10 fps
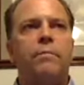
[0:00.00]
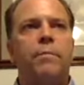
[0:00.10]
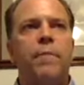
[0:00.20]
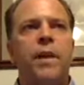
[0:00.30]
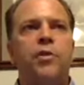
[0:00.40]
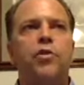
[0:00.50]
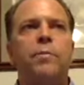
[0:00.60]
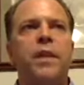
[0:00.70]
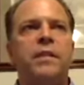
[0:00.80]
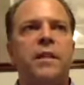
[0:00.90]
into
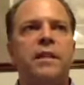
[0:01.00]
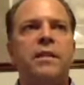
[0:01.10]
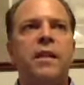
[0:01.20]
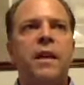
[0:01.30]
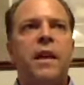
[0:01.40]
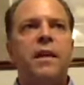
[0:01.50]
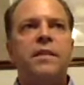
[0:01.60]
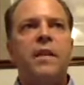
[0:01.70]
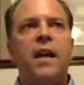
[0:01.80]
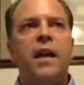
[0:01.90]
business and
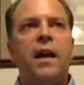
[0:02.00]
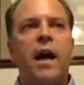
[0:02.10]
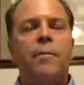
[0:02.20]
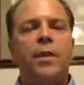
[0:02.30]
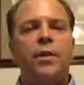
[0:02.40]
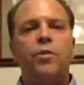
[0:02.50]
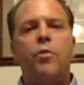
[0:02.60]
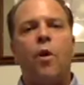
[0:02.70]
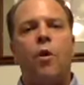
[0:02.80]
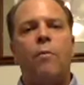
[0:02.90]
say, I'm going to do
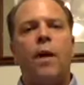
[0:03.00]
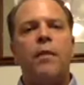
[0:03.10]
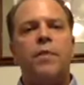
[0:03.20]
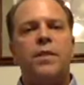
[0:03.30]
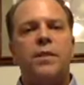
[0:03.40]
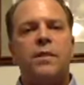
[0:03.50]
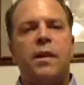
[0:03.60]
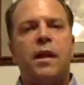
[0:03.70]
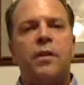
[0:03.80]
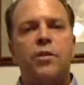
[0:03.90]
all my business
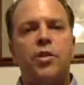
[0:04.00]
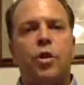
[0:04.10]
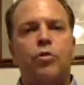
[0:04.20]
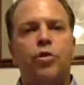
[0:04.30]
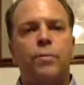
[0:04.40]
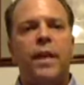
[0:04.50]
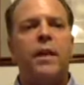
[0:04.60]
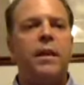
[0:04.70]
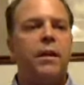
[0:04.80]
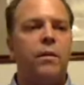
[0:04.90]
on social media,